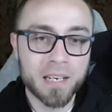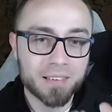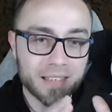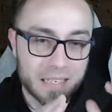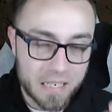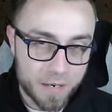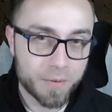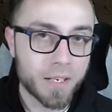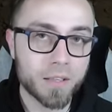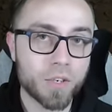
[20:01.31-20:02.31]

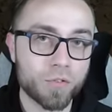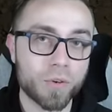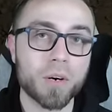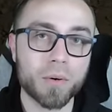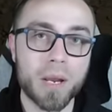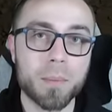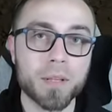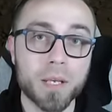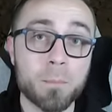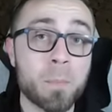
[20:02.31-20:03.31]
significantly stronger
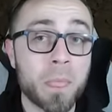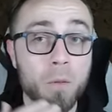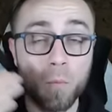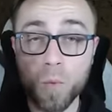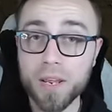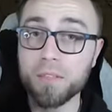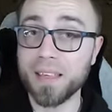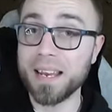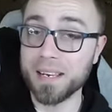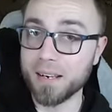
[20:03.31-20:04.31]
amulet with
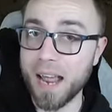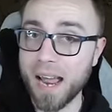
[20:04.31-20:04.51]
an